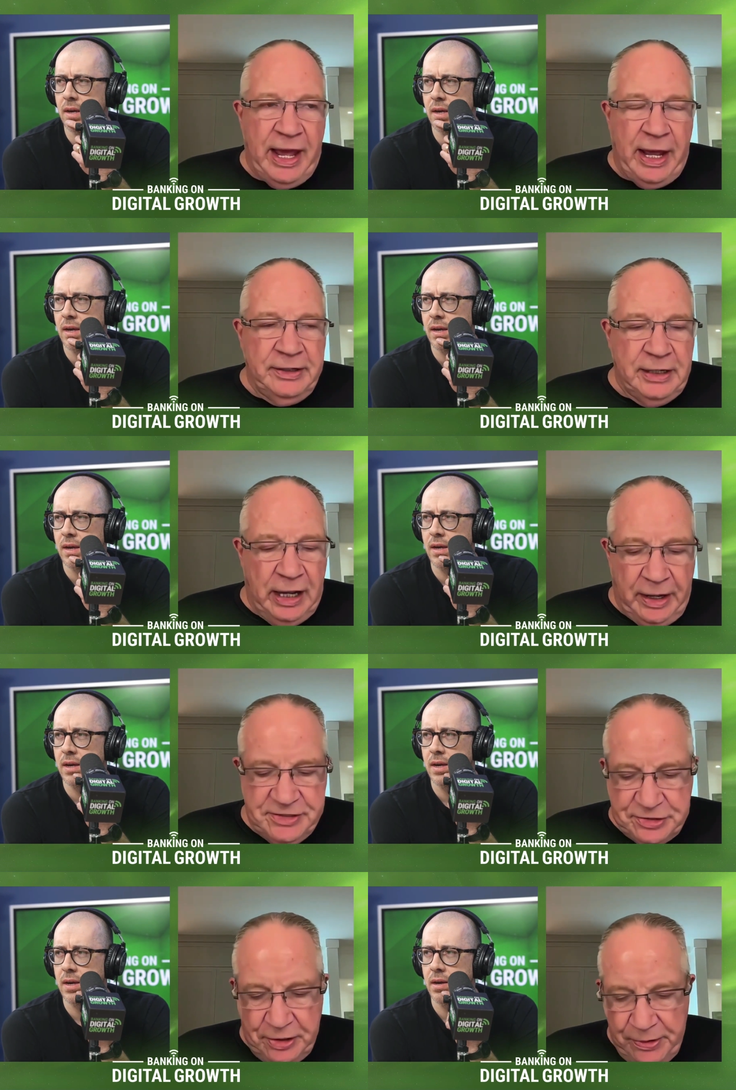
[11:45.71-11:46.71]
Speaker 1: and
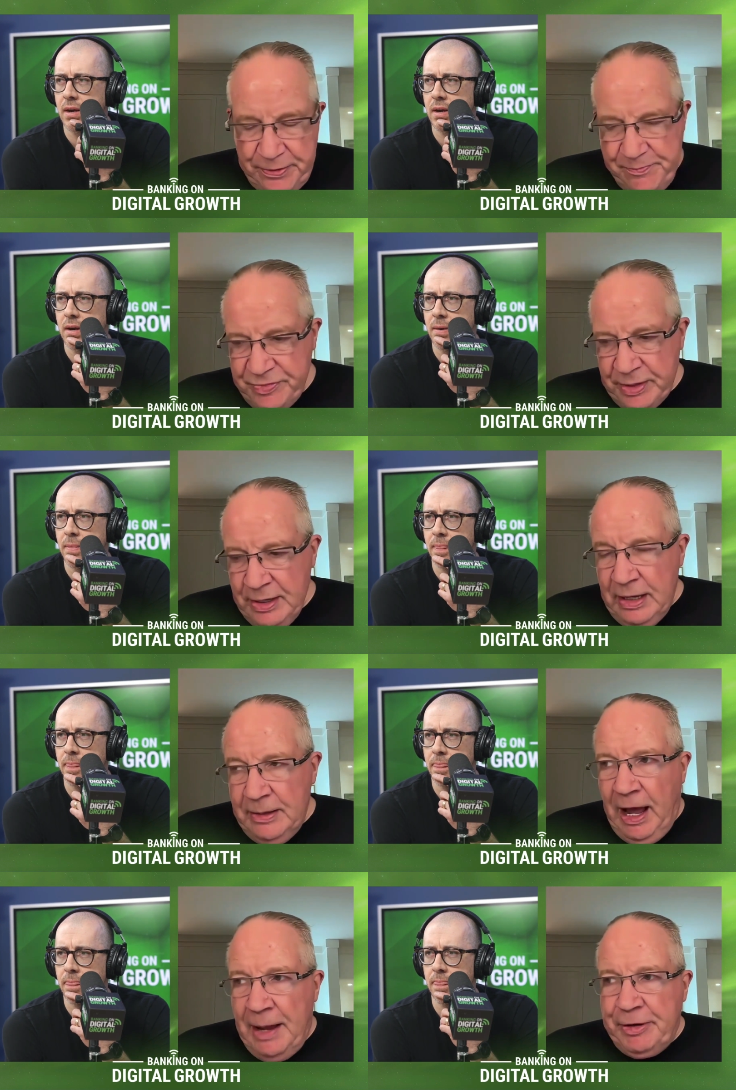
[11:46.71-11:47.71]
uh, so
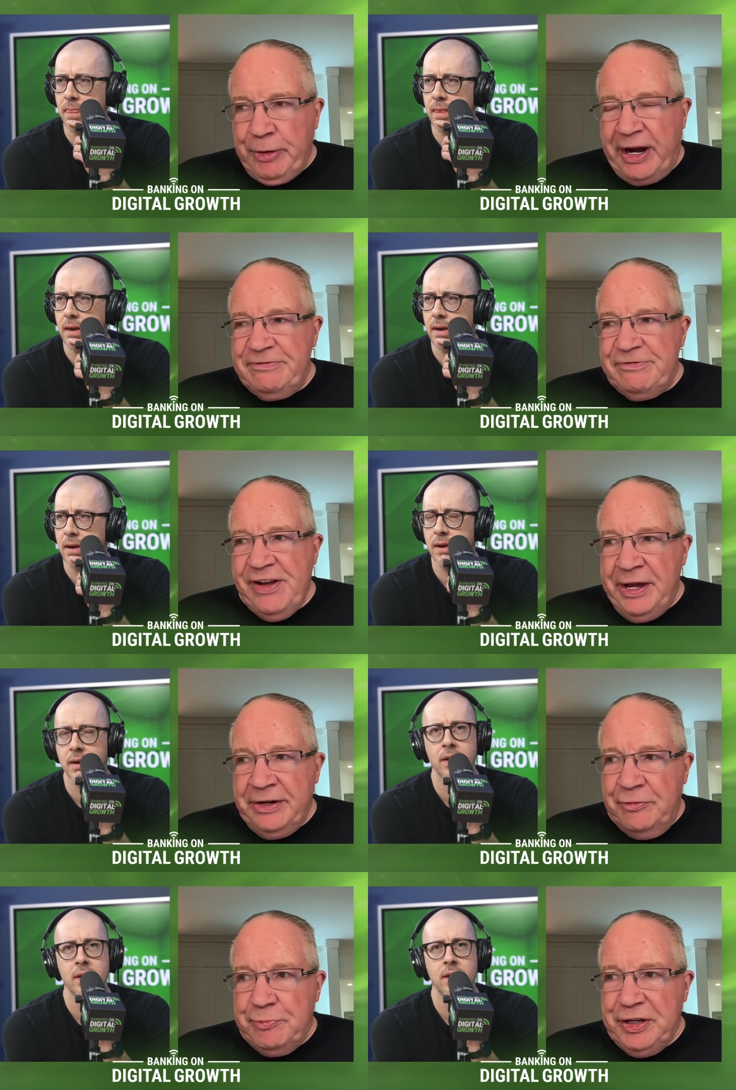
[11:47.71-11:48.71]
I'm a great
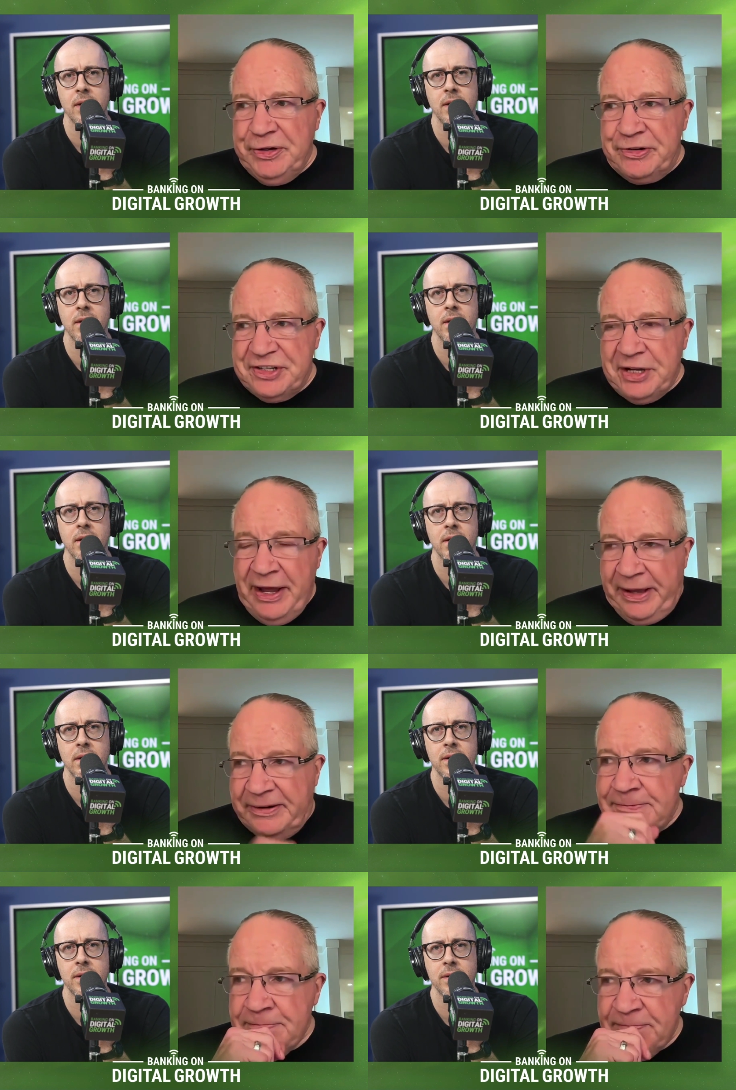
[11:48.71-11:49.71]
fan of Peter
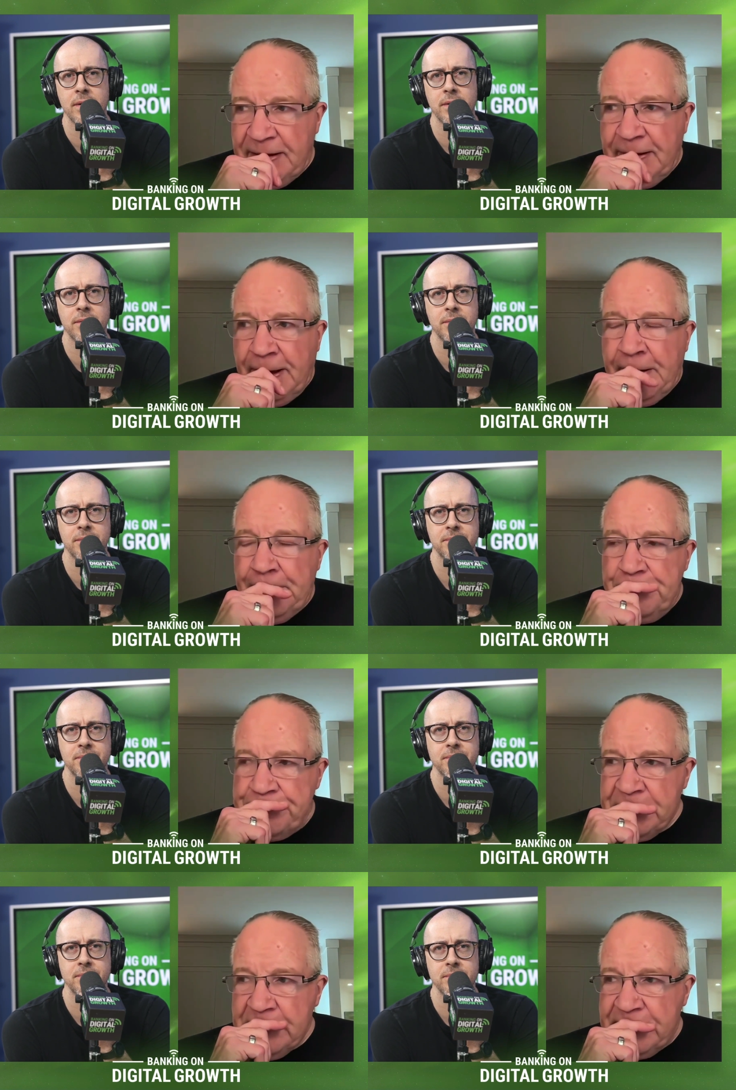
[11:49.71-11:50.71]
Zion,
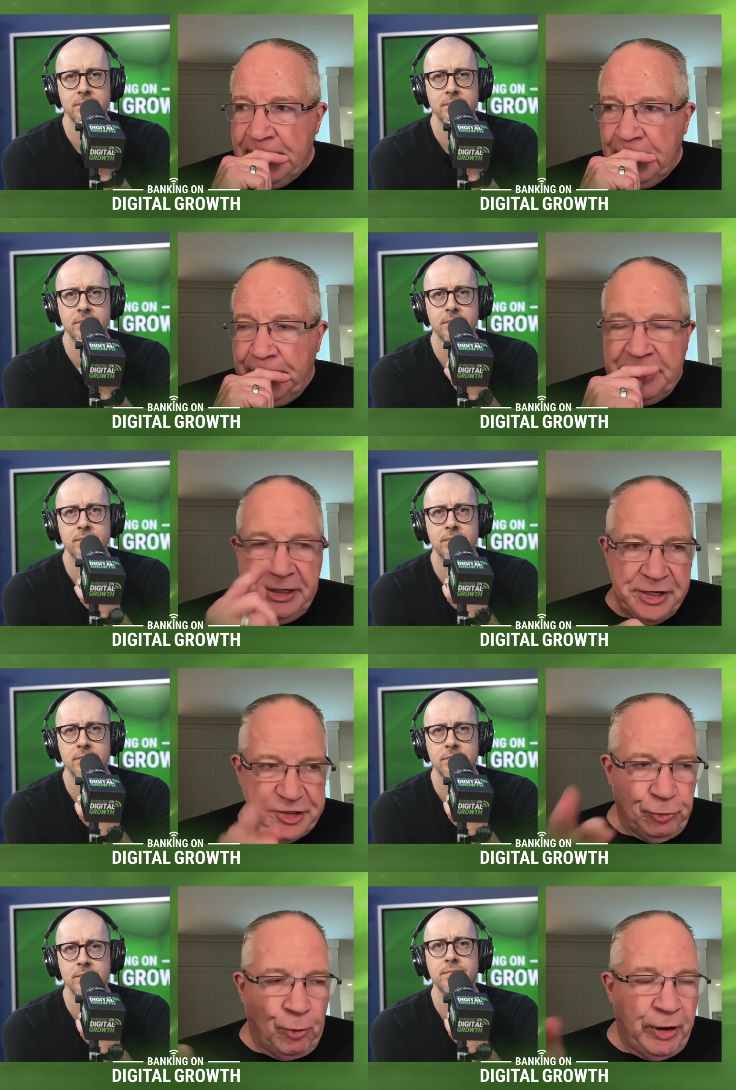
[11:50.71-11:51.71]
um, you know, and
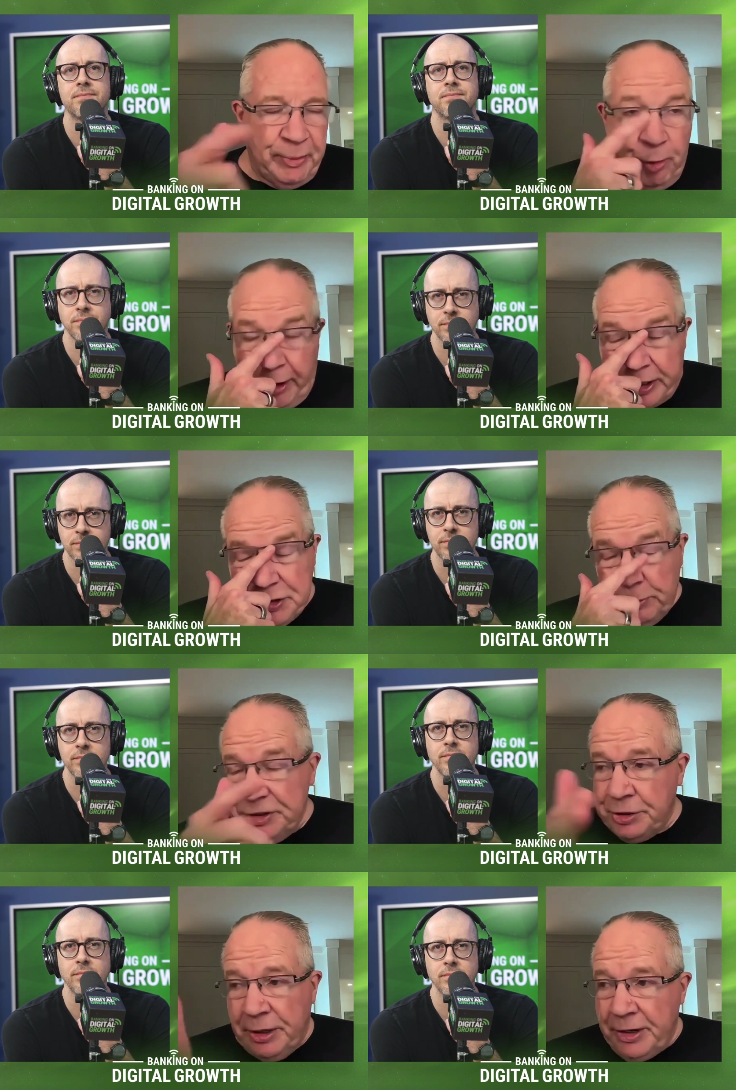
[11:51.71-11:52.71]
his four books,
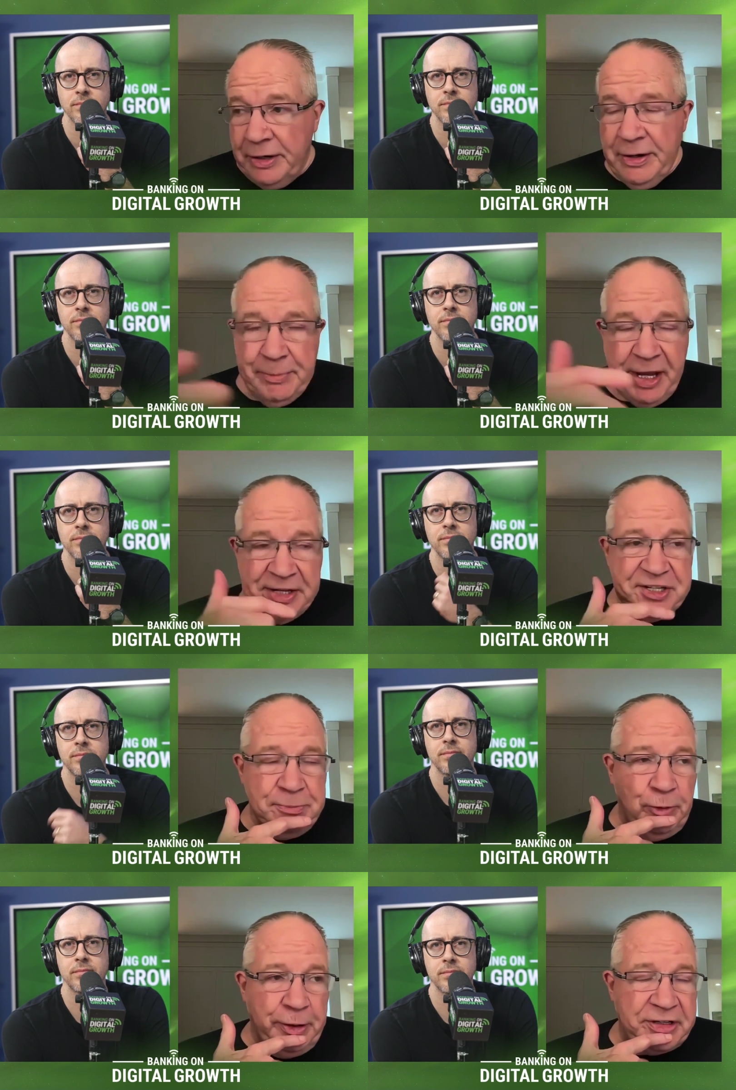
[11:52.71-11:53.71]
which are
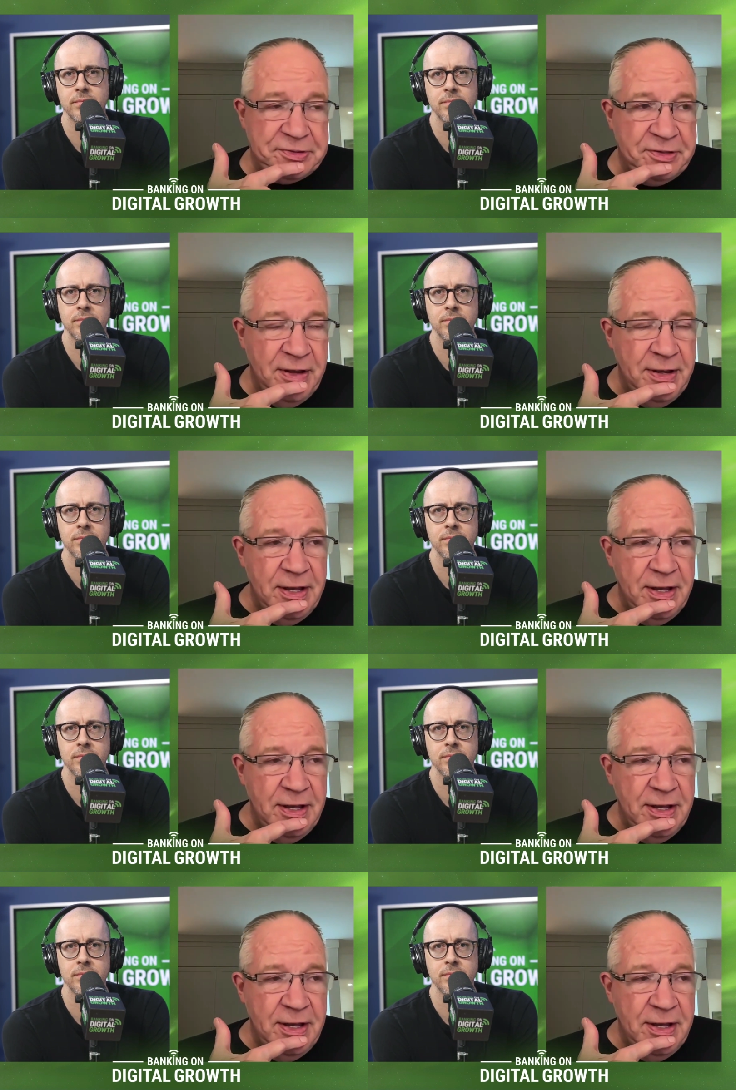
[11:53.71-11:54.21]
amazing books.